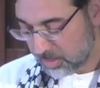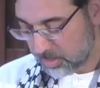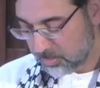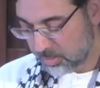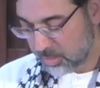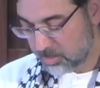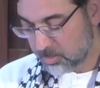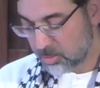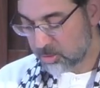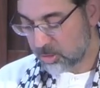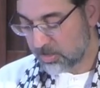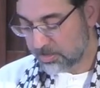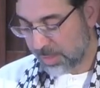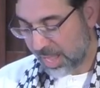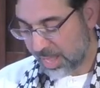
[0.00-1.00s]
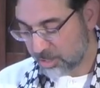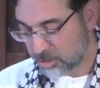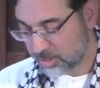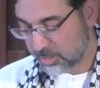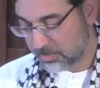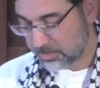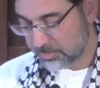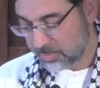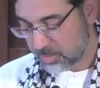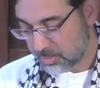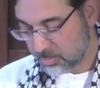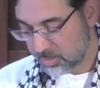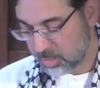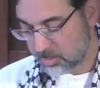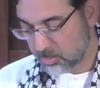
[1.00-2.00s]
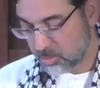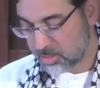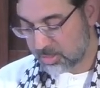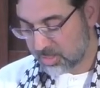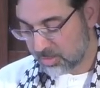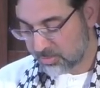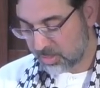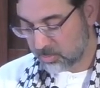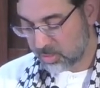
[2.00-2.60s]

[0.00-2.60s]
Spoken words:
what is most compassionate, what is most loving,